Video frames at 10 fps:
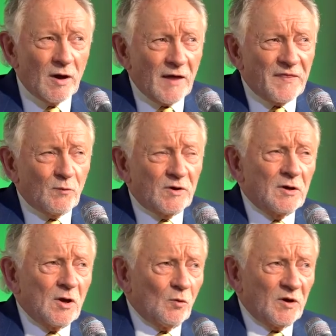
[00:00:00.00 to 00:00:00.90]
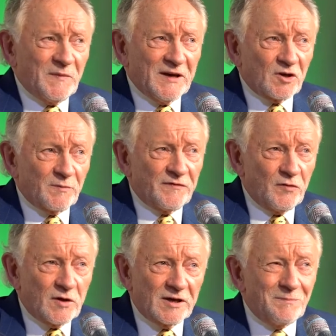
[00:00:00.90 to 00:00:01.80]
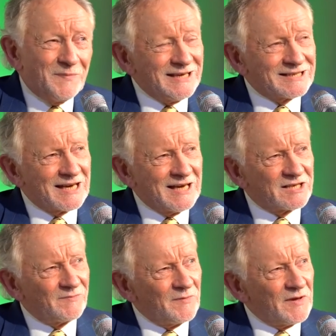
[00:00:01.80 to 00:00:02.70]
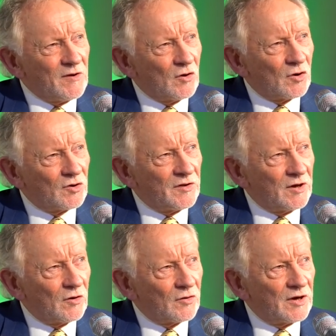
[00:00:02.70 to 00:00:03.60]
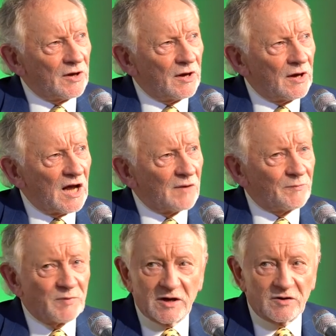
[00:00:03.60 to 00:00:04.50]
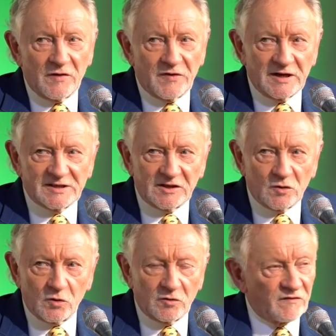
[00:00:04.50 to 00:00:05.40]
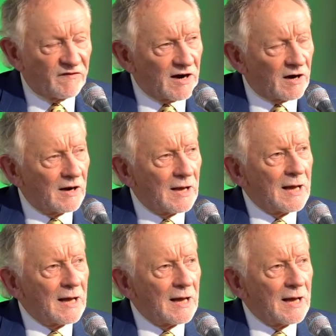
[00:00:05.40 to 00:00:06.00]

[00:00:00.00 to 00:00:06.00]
I think we'd, we'd picked up a few kind of B-sides and maybe the odd, the odd uh, album track, nothing that set the world on fire.